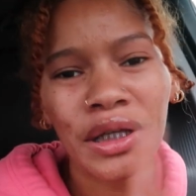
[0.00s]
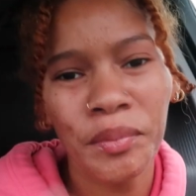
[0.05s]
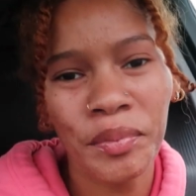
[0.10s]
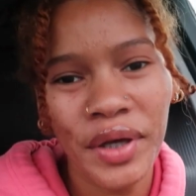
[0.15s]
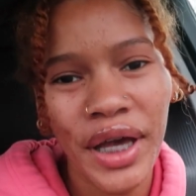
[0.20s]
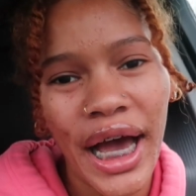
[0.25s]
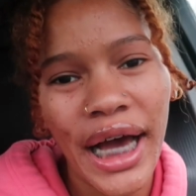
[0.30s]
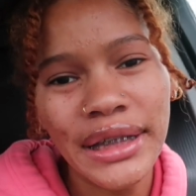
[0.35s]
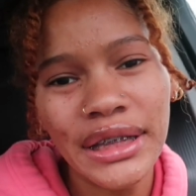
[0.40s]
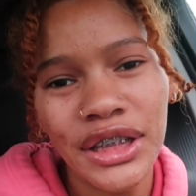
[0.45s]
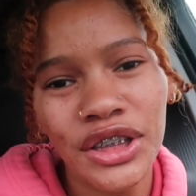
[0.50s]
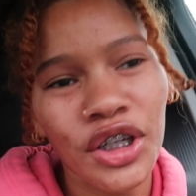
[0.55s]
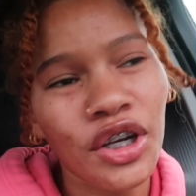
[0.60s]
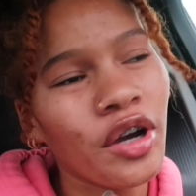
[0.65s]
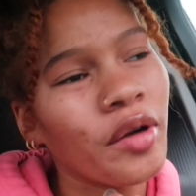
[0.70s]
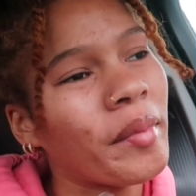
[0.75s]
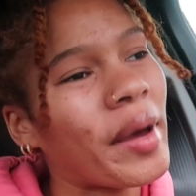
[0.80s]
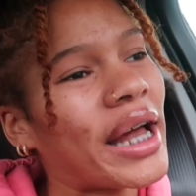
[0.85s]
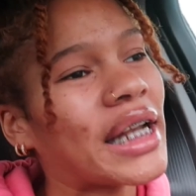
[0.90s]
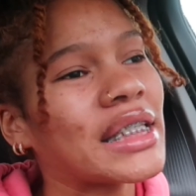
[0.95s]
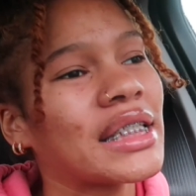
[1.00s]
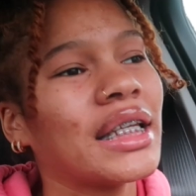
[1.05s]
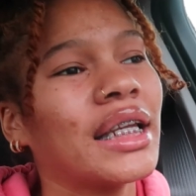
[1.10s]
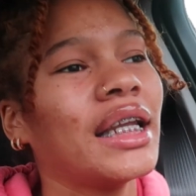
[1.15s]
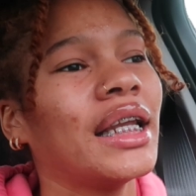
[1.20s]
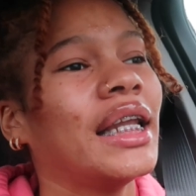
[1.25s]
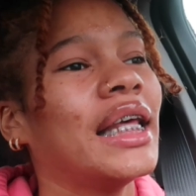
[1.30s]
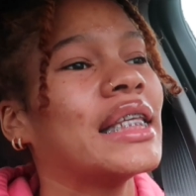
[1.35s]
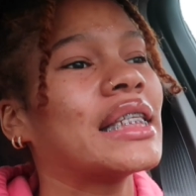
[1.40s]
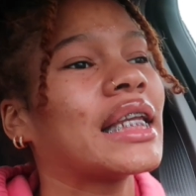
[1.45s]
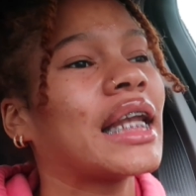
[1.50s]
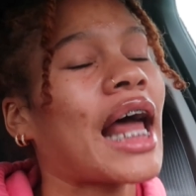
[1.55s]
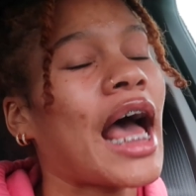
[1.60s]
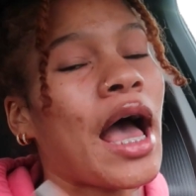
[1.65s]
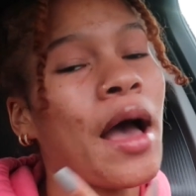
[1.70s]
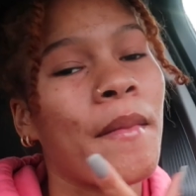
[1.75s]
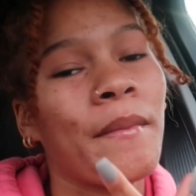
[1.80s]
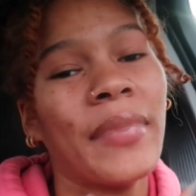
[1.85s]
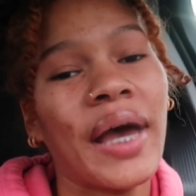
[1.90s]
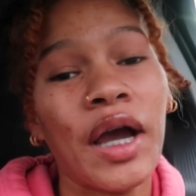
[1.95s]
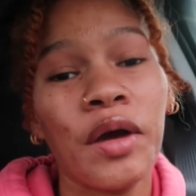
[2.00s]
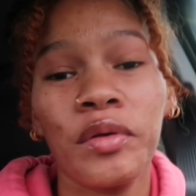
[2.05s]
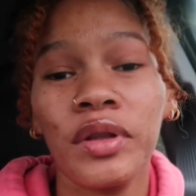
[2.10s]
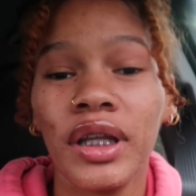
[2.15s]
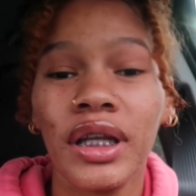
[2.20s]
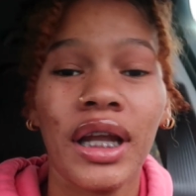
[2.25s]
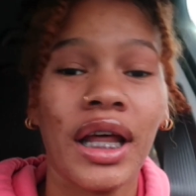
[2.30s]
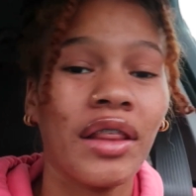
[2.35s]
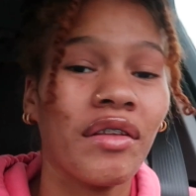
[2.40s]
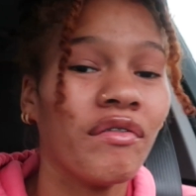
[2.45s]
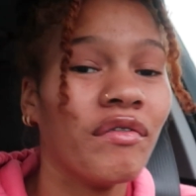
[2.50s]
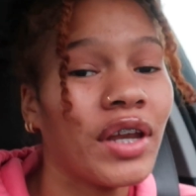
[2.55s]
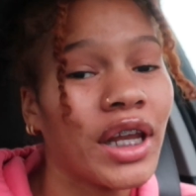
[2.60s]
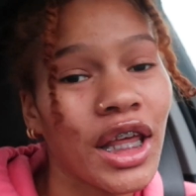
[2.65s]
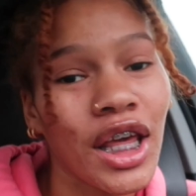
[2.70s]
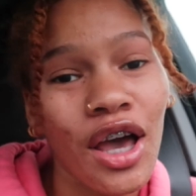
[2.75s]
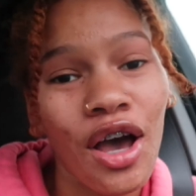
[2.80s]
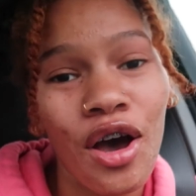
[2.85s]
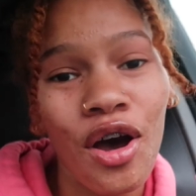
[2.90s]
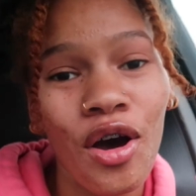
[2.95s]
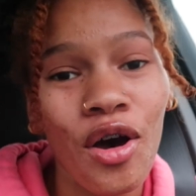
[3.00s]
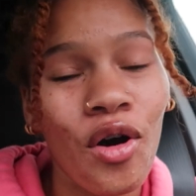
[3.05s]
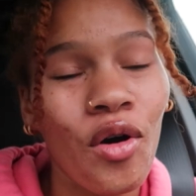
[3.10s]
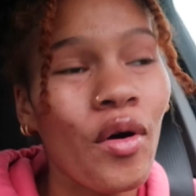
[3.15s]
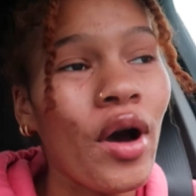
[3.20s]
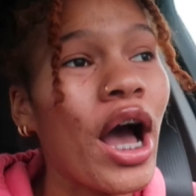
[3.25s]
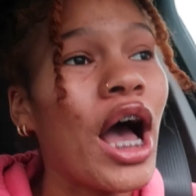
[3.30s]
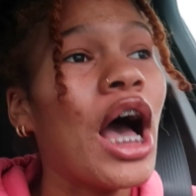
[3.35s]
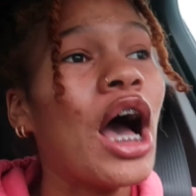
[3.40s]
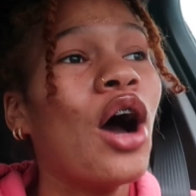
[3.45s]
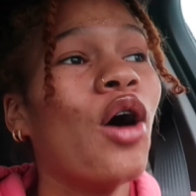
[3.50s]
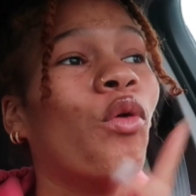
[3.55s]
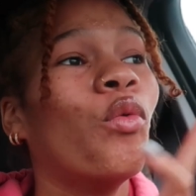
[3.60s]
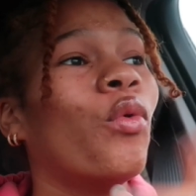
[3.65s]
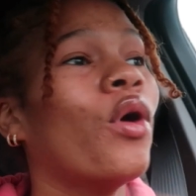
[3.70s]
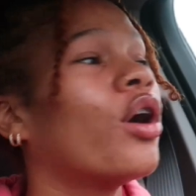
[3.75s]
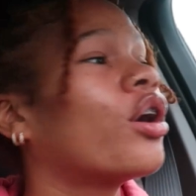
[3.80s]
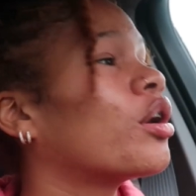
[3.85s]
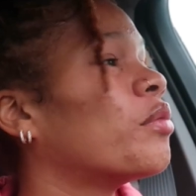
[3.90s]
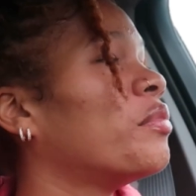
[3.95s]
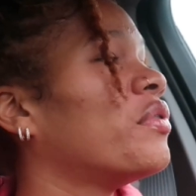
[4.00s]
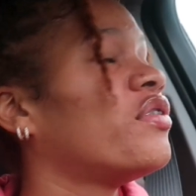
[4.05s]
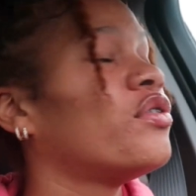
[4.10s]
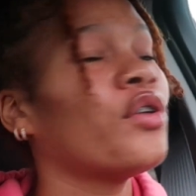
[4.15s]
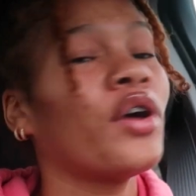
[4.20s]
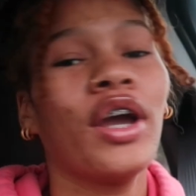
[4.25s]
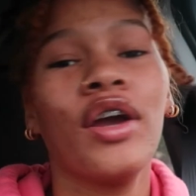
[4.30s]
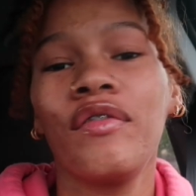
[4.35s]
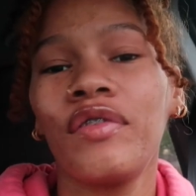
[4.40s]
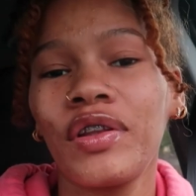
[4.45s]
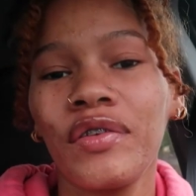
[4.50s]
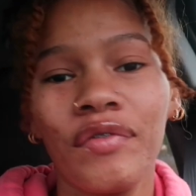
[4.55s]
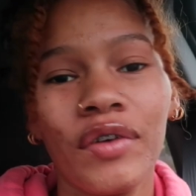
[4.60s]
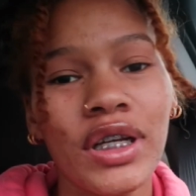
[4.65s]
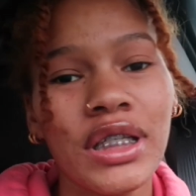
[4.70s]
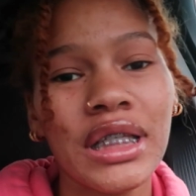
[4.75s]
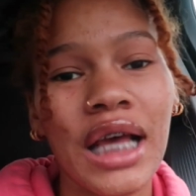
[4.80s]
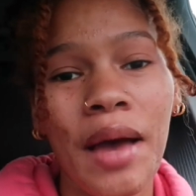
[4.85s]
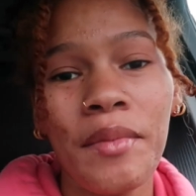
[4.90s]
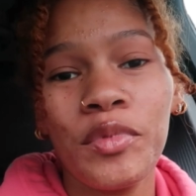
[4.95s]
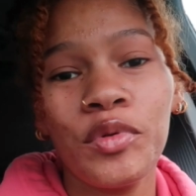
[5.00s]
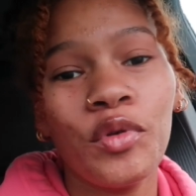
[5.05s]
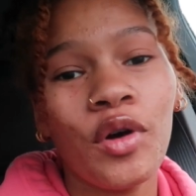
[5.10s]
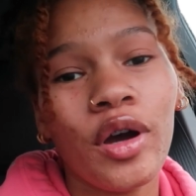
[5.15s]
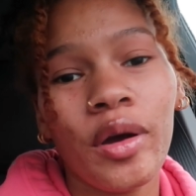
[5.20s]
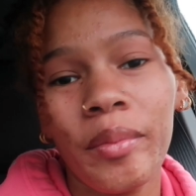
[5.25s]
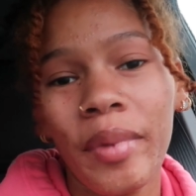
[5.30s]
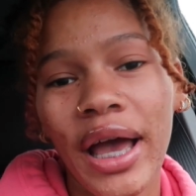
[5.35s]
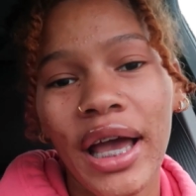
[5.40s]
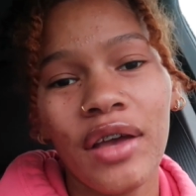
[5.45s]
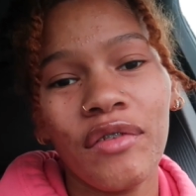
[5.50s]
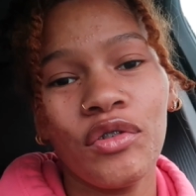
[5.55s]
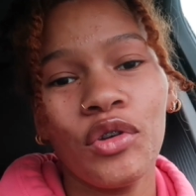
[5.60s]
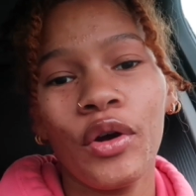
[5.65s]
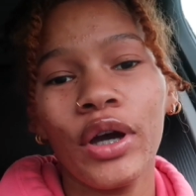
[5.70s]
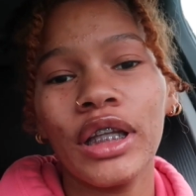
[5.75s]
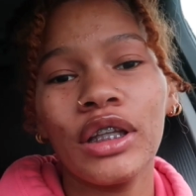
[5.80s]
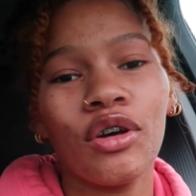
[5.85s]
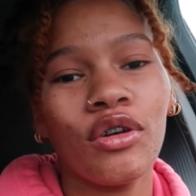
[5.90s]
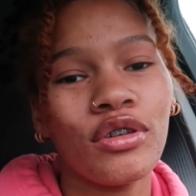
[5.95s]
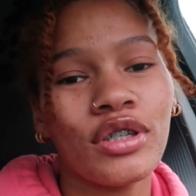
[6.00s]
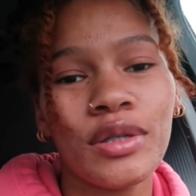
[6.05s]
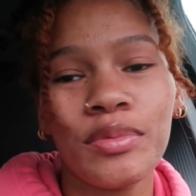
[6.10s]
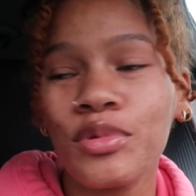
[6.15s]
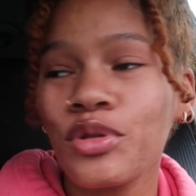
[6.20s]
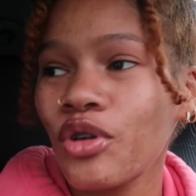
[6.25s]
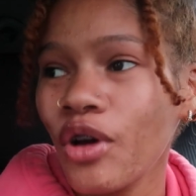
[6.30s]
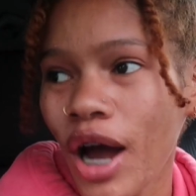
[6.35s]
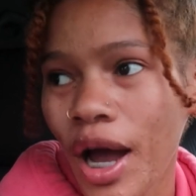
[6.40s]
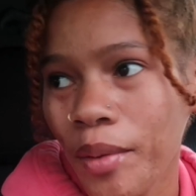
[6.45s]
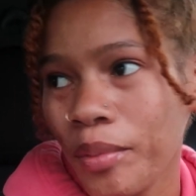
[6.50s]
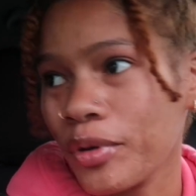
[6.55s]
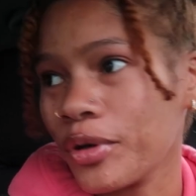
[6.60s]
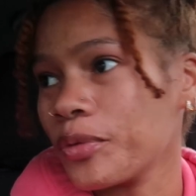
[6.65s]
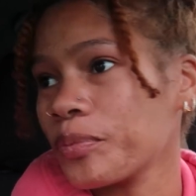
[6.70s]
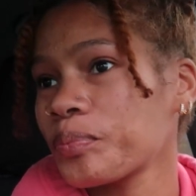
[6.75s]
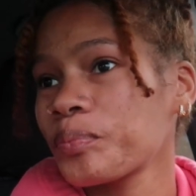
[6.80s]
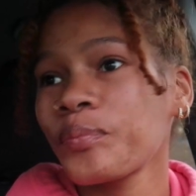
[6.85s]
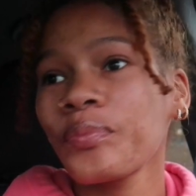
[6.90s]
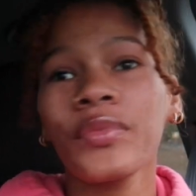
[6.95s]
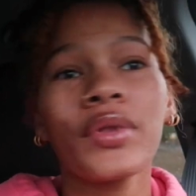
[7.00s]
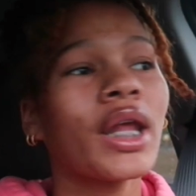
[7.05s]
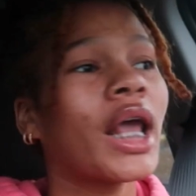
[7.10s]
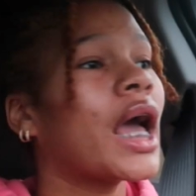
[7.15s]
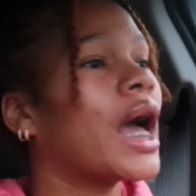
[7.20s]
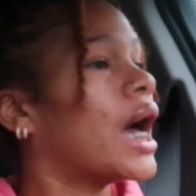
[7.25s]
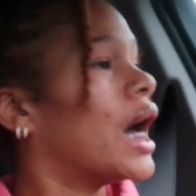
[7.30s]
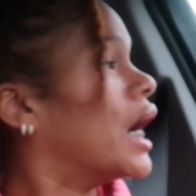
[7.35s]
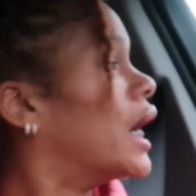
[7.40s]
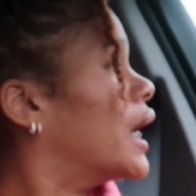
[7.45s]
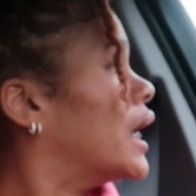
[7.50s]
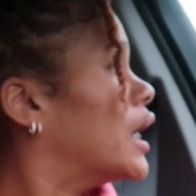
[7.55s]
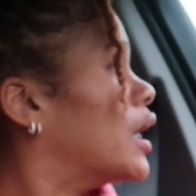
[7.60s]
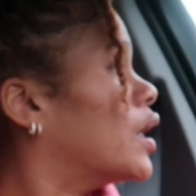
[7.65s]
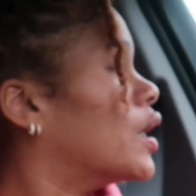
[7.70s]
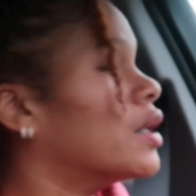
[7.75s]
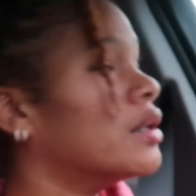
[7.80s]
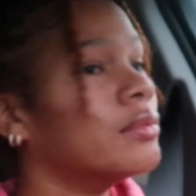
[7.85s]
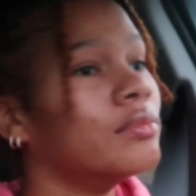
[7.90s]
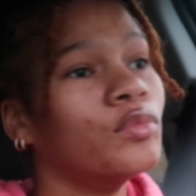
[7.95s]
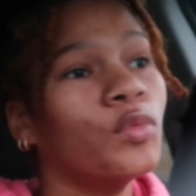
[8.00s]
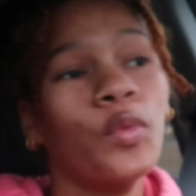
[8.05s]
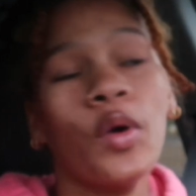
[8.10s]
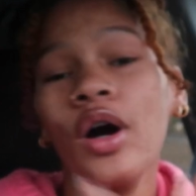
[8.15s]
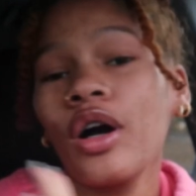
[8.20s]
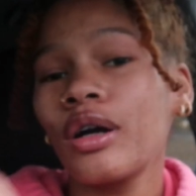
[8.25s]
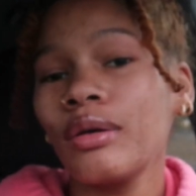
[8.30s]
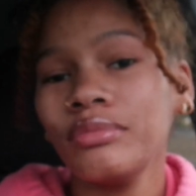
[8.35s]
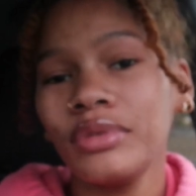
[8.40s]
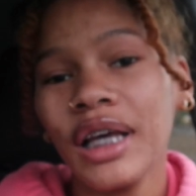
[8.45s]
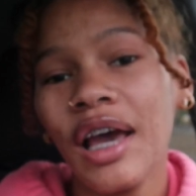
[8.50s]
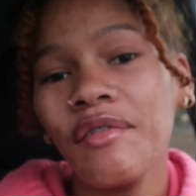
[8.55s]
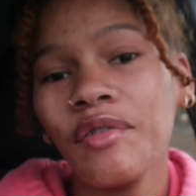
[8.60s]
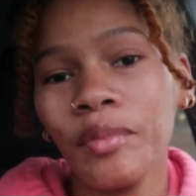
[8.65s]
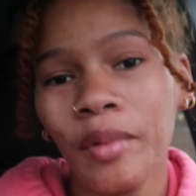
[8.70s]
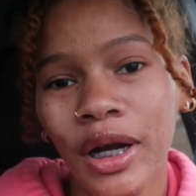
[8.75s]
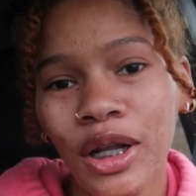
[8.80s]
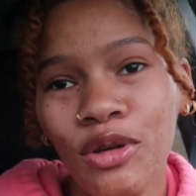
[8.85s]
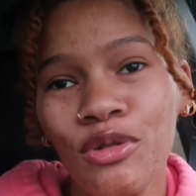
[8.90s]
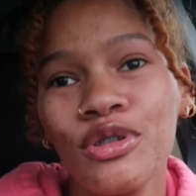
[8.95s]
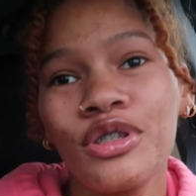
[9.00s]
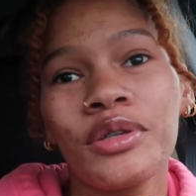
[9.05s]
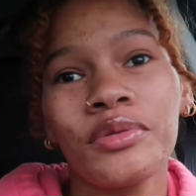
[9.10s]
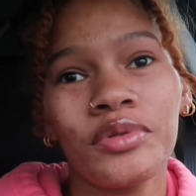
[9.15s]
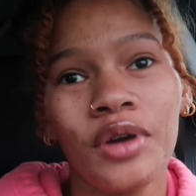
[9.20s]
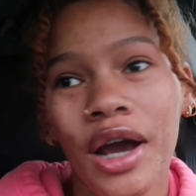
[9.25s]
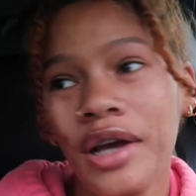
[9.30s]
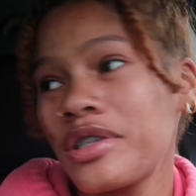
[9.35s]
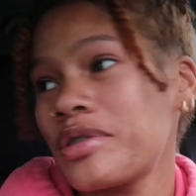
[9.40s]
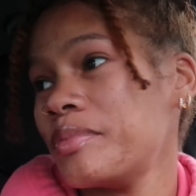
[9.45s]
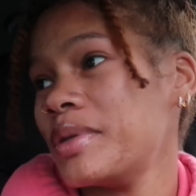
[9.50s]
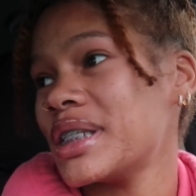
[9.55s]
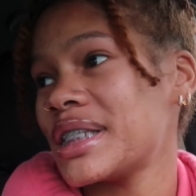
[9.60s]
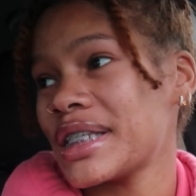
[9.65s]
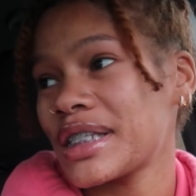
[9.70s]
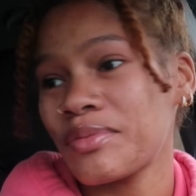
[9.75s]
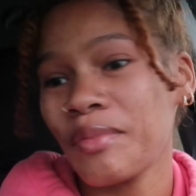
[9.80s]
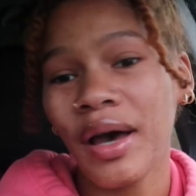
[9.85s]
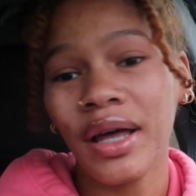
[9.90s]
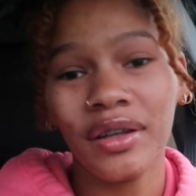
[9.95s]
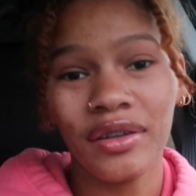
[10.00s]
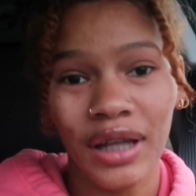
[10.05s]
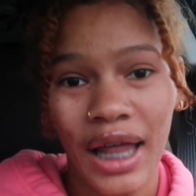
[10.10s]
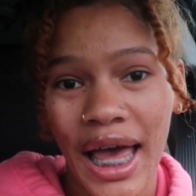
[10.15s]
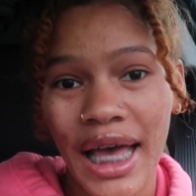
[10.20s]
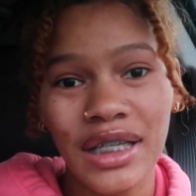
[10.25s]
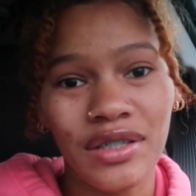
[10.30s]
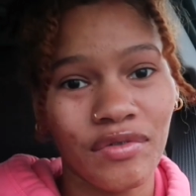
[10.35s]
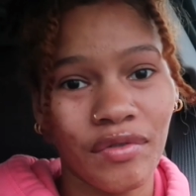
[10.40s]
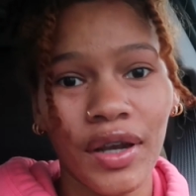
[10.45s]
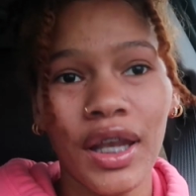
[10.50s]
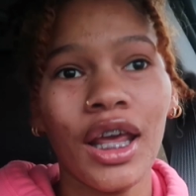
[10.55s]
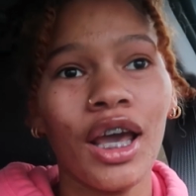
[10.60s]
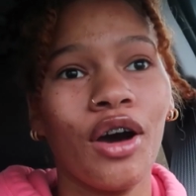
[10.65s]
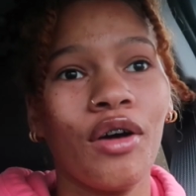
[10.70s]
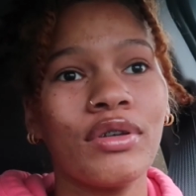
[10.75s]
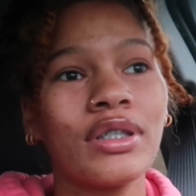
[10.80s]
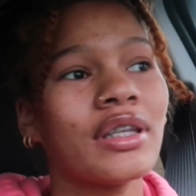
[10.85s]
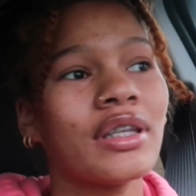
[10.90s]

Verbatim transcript: You guys, it's your girl Madison Denise, and I'm back with another video. Welcome if you're here for the first time, and welcome back if you're a loyal subscriber. Welcome to everybody who subscribed to me since my last video.